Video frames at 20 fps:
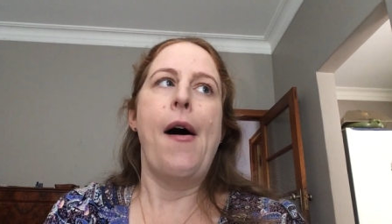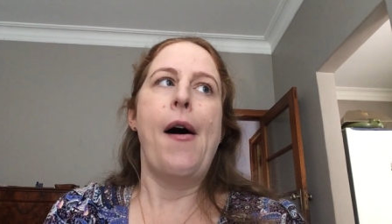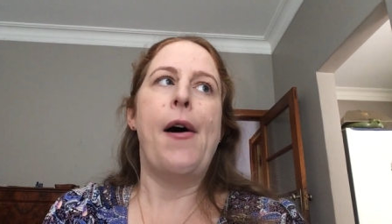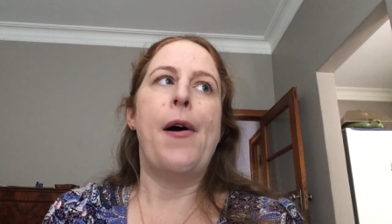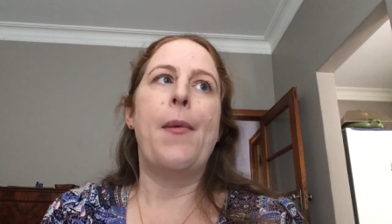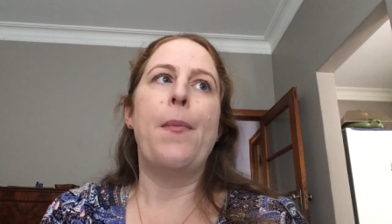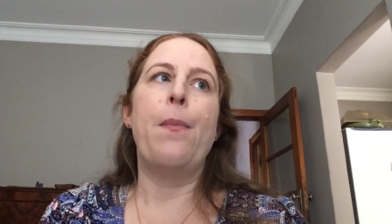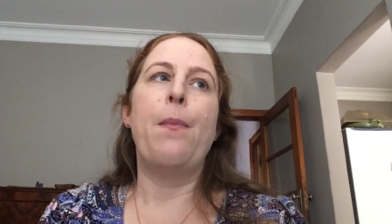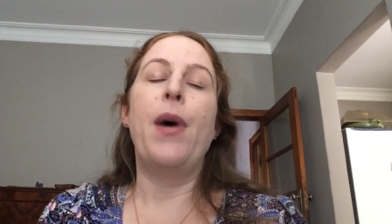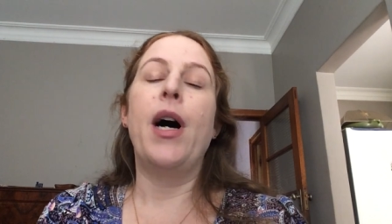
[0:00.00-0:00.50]

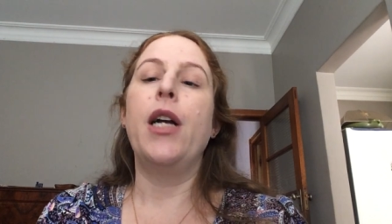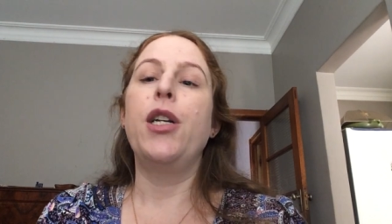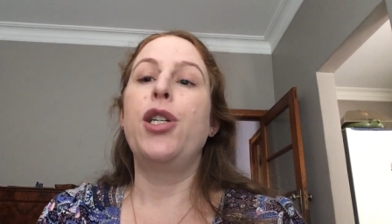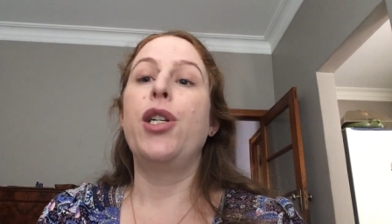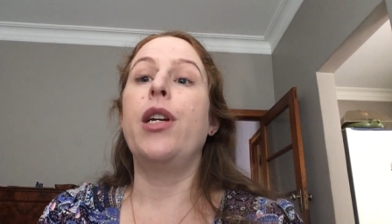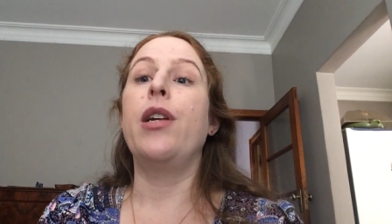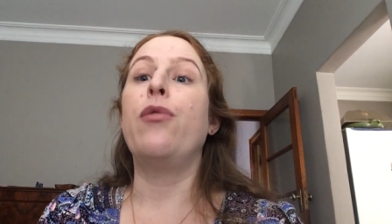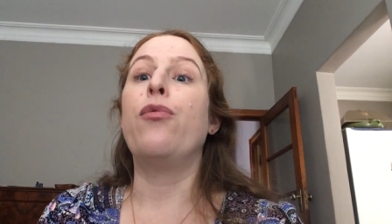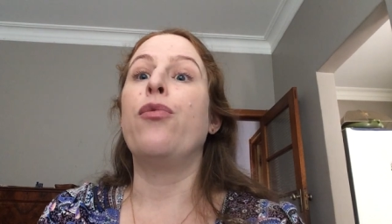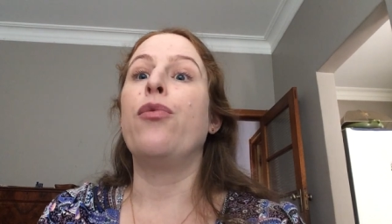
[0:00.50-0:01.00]
um, but
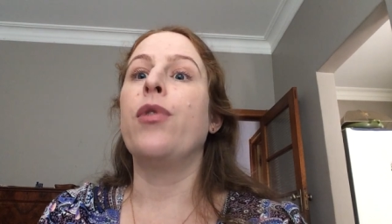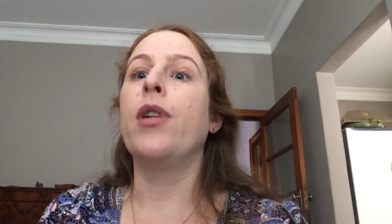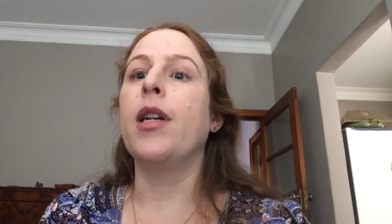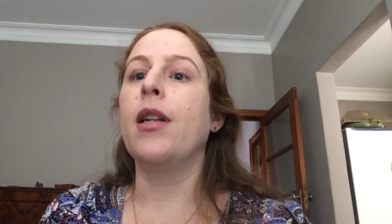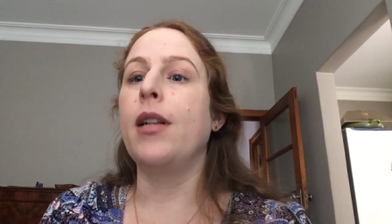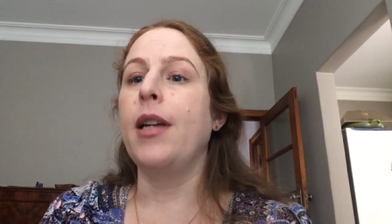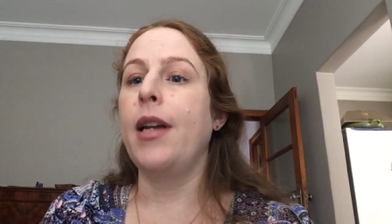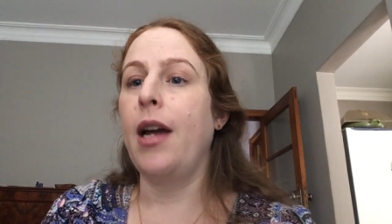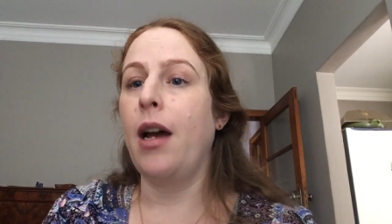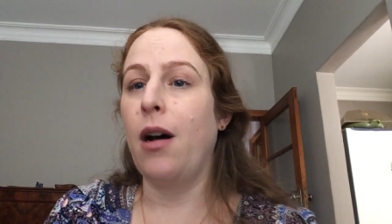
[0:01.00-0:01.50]
she
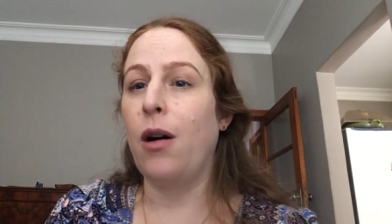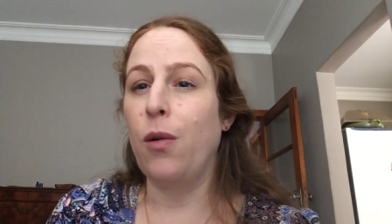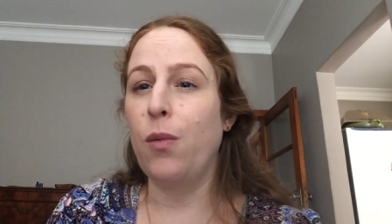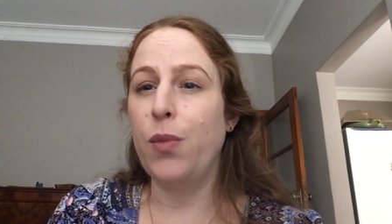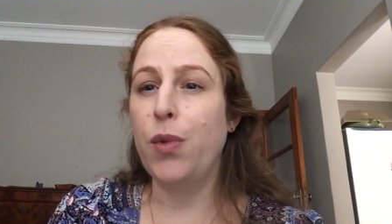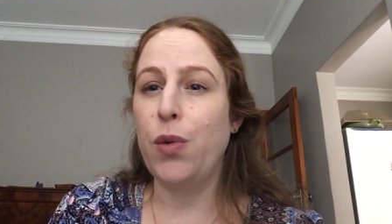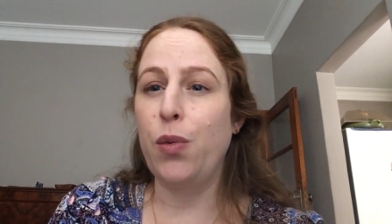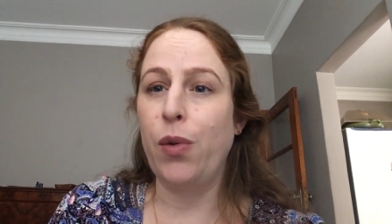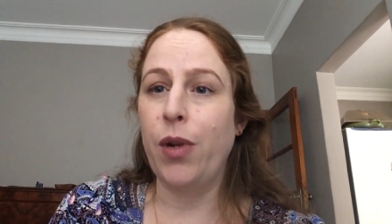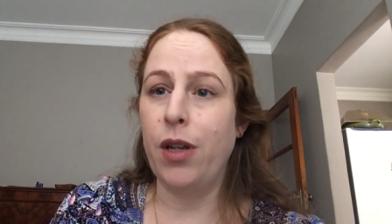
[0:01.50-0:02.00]
really
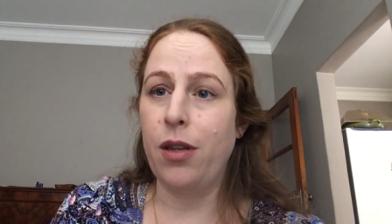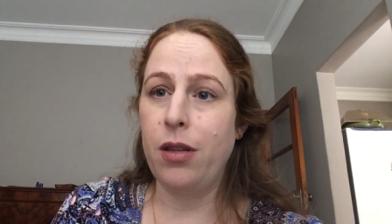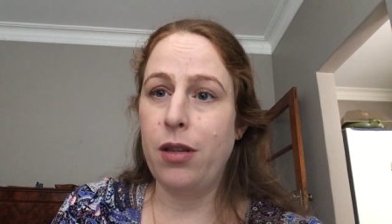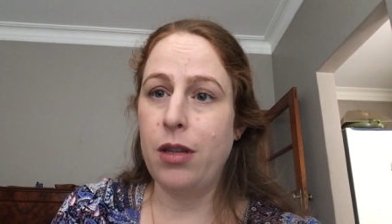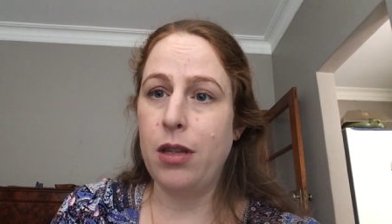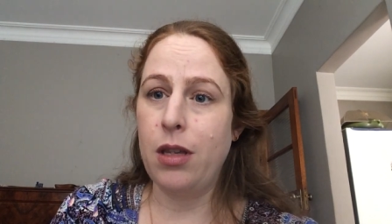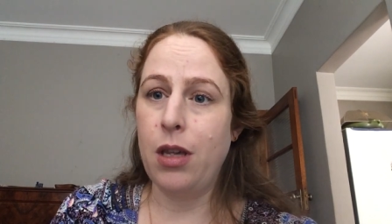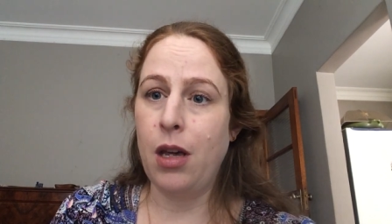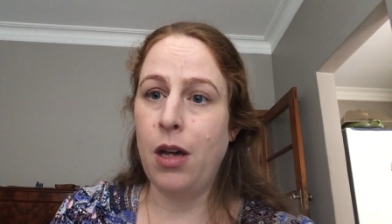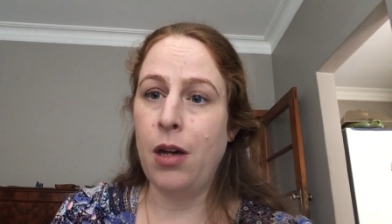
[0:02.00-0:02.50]
helped with
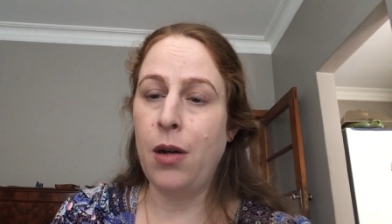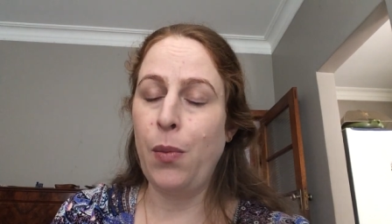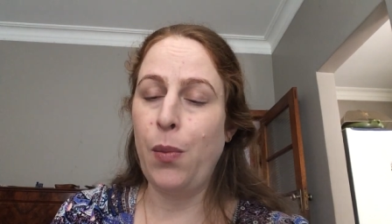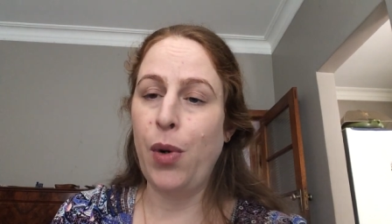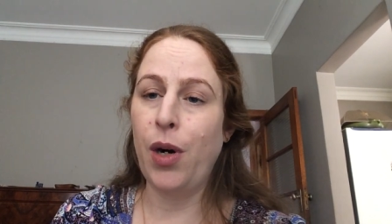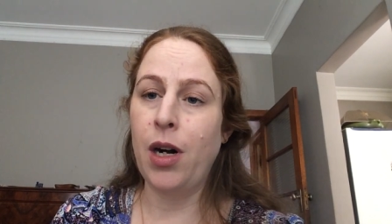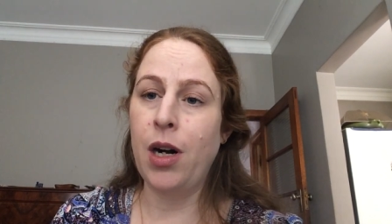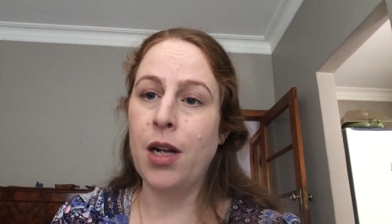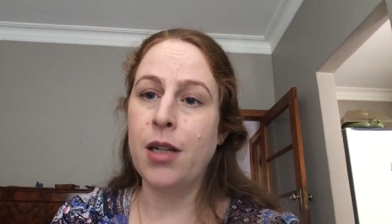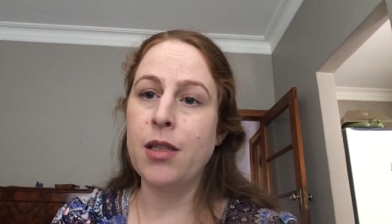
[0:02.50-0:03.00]

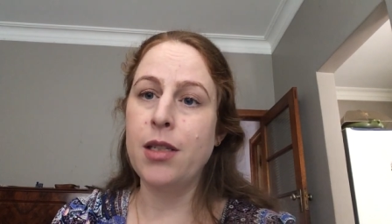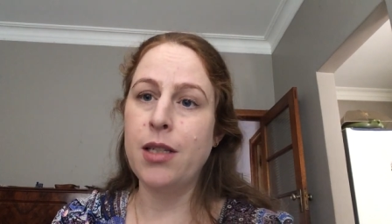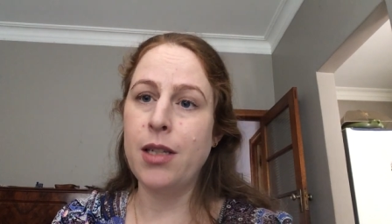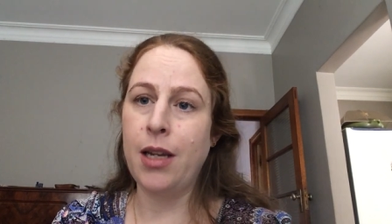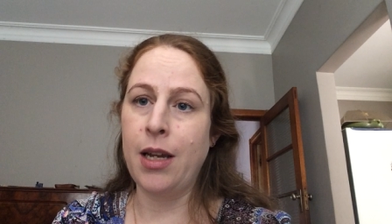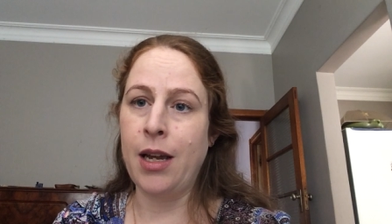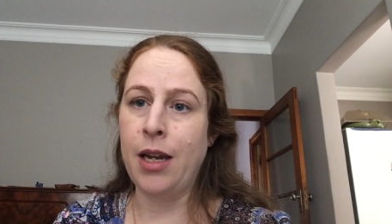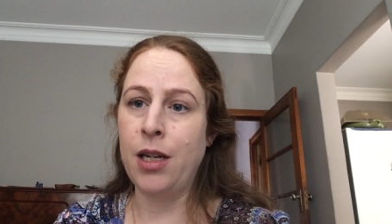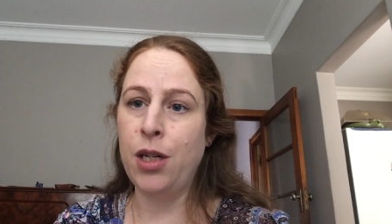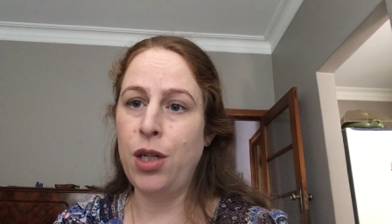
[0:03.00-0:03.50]

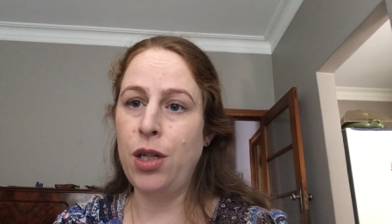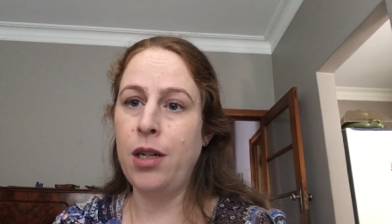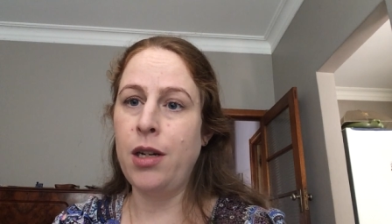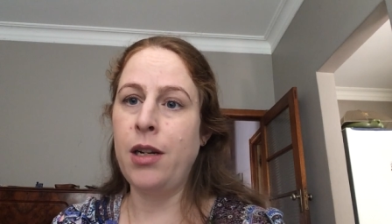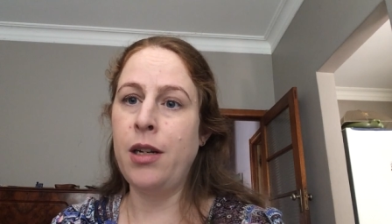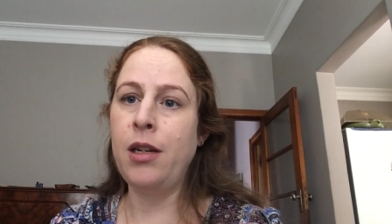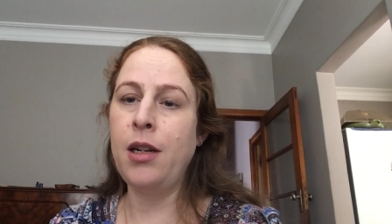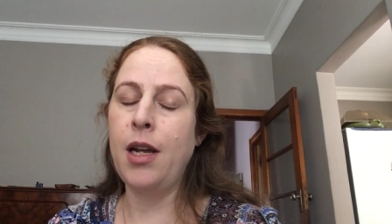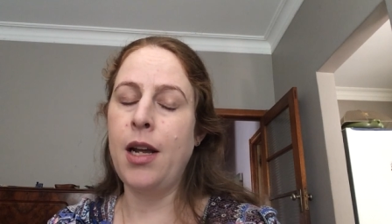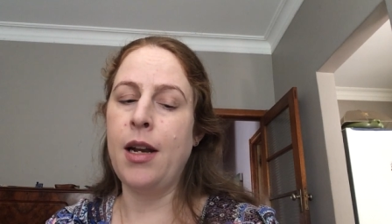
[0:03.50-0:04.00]

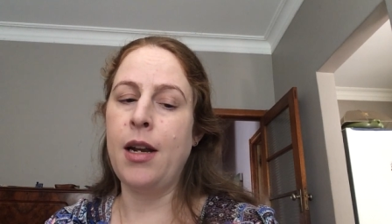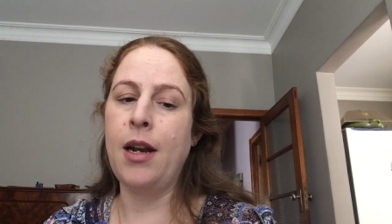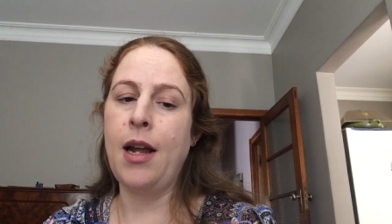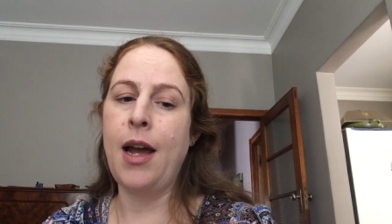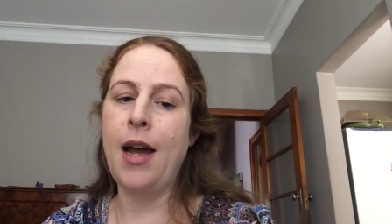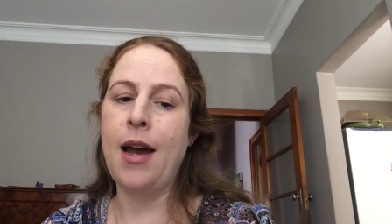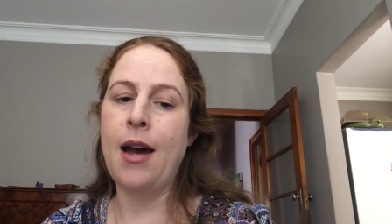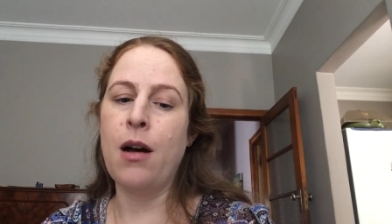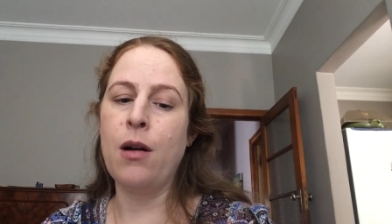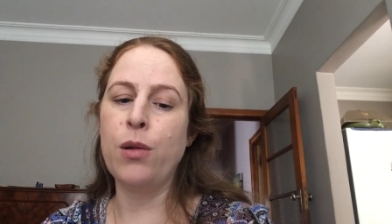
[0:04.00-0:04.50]
pronunciation and
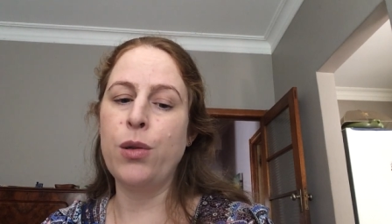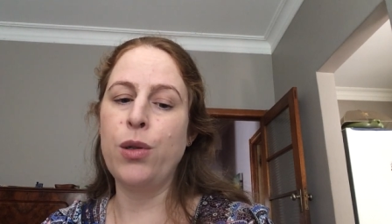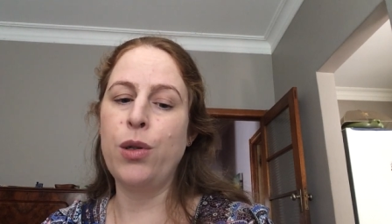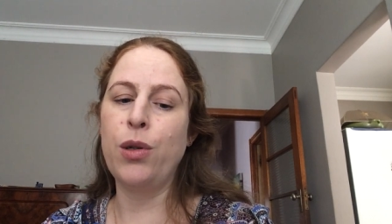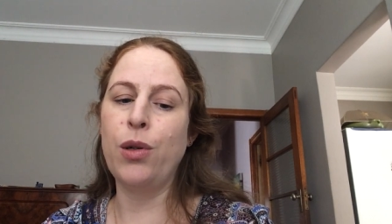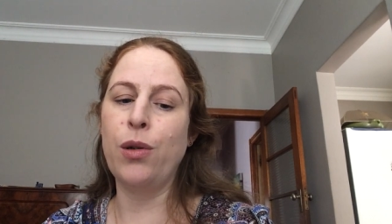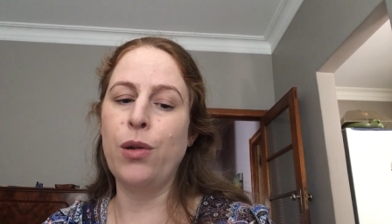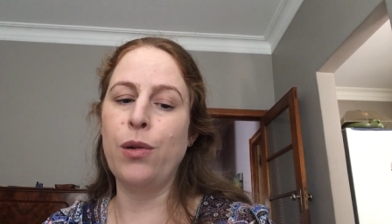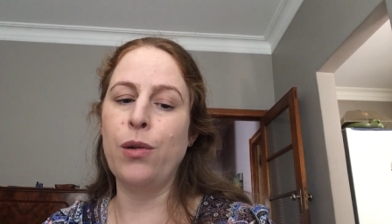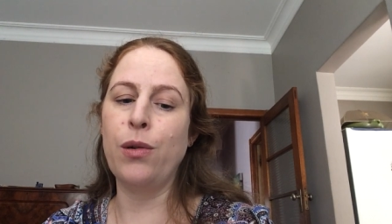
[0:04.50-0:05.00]
how
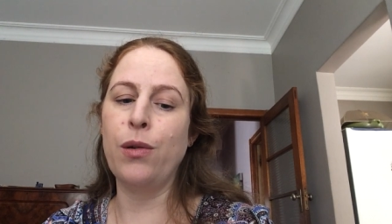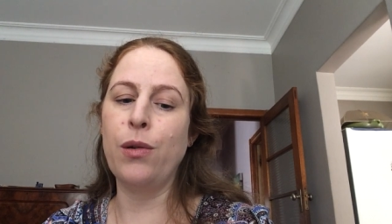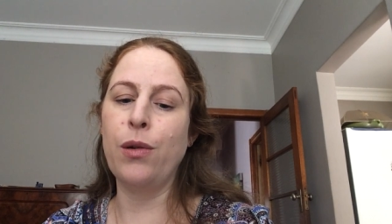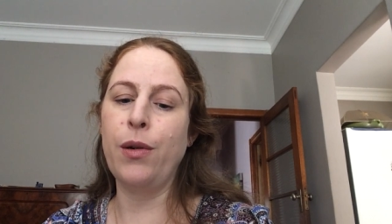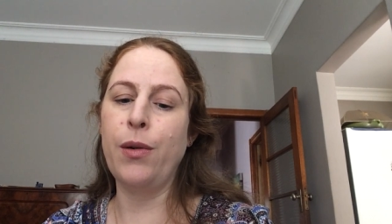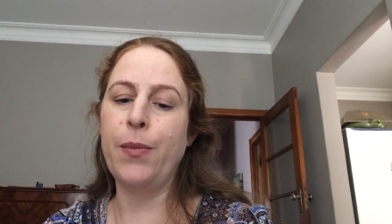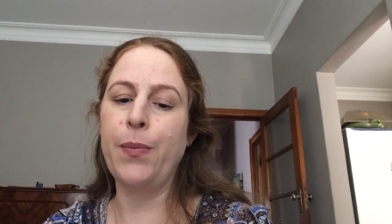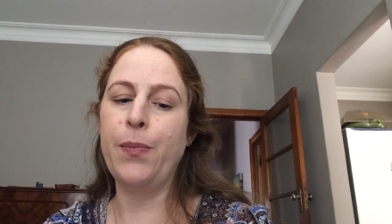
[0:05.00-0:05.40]
to.